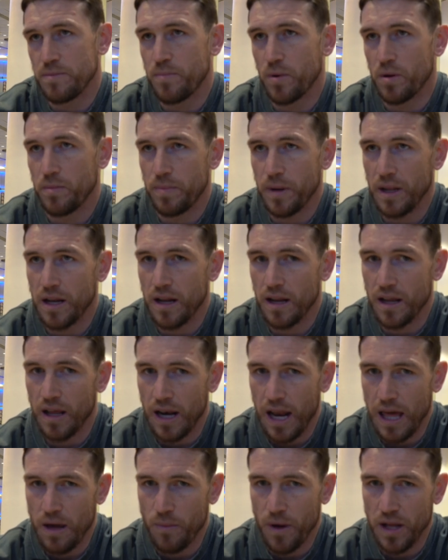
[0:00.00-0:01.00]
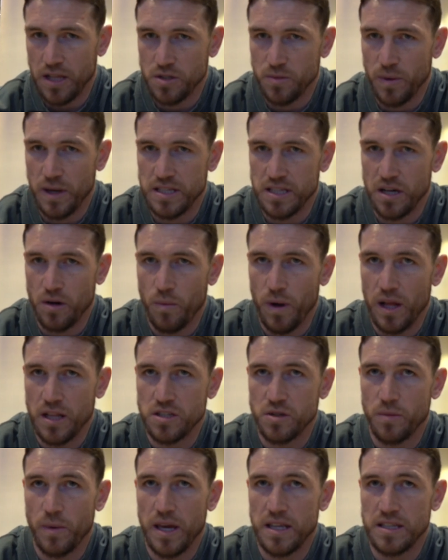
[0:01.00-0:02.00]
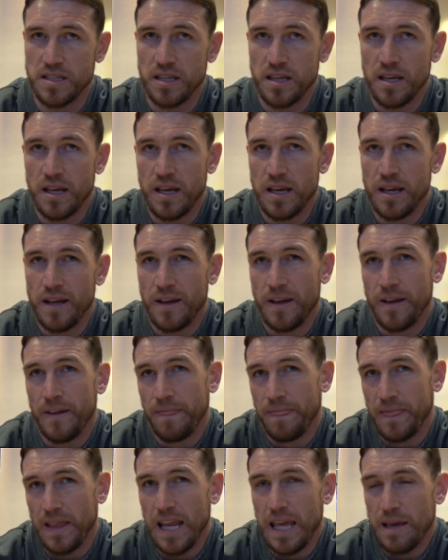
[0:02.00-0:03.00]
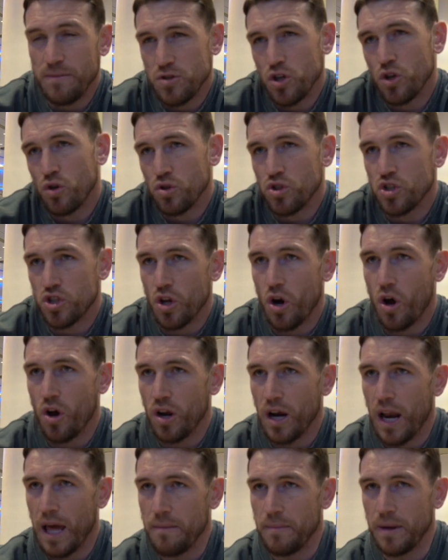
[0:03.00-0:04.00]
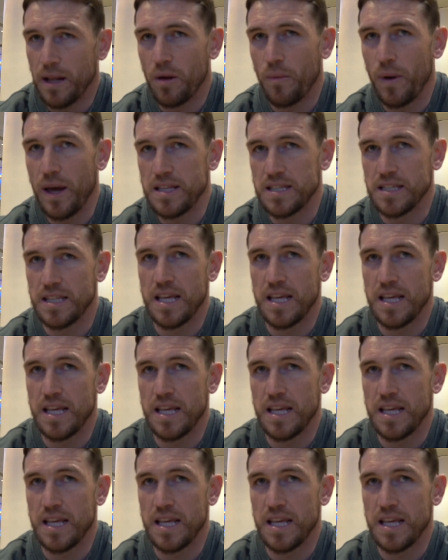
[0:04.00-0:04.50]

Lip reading: but being a light welterweight and a welterweight, Liam's a good, strong, light middleweight.